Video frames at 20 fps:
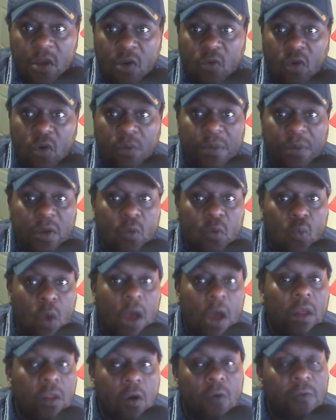would be
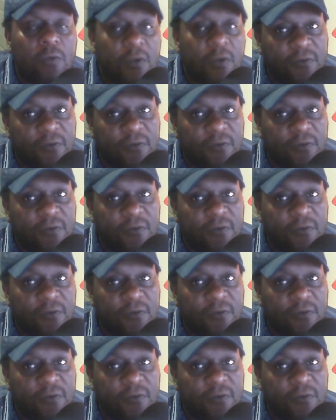well over